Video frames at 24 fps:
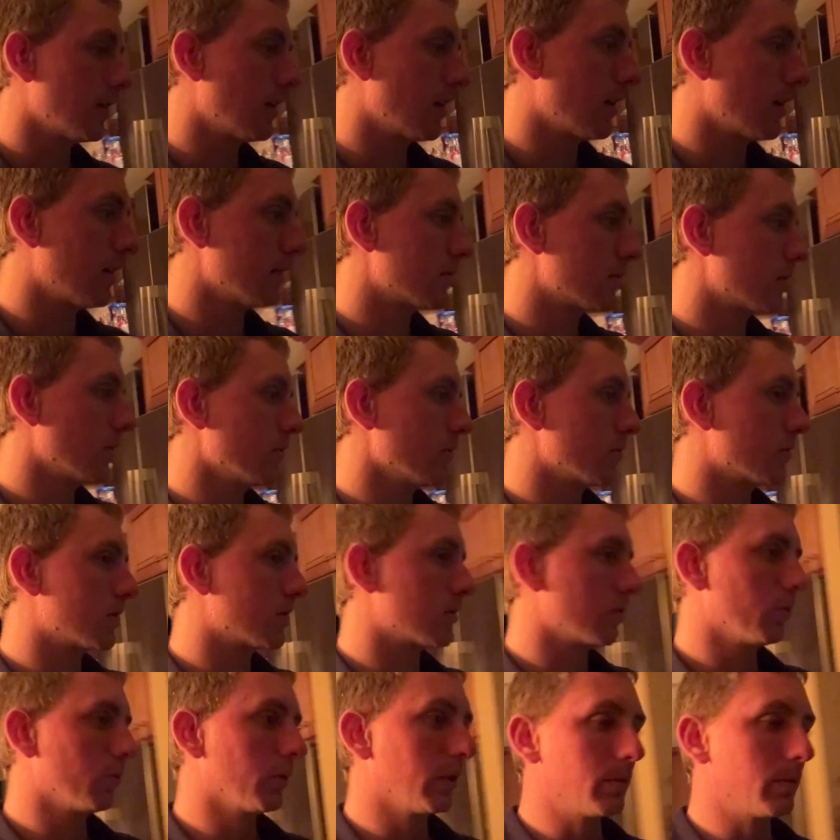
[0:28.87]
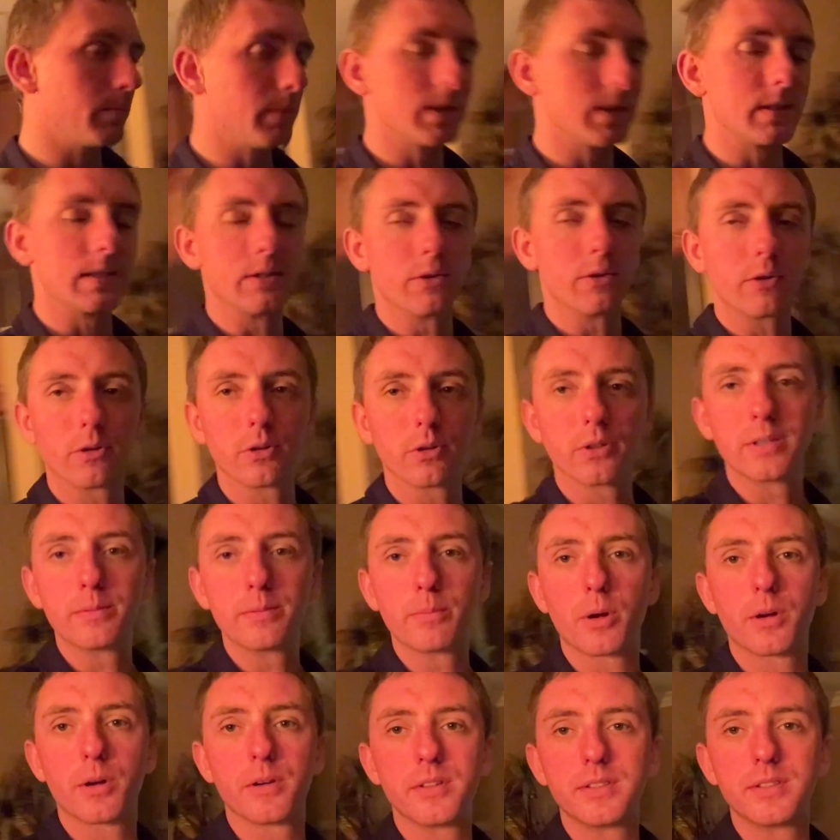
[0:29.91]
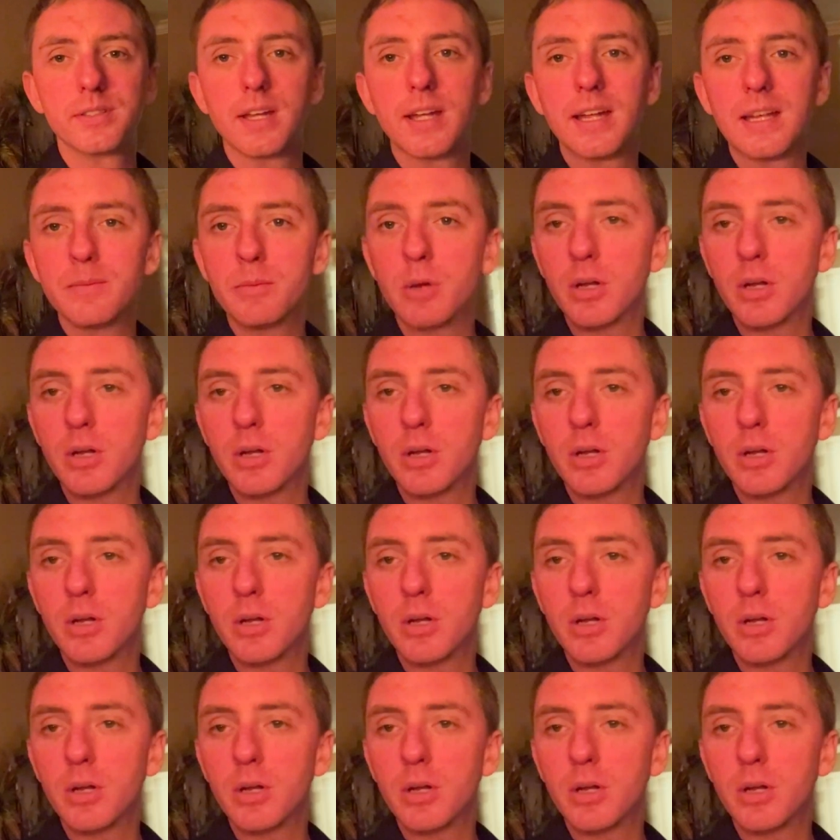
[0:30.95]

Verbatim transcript: Uh, so it was just a really busy early part of the day.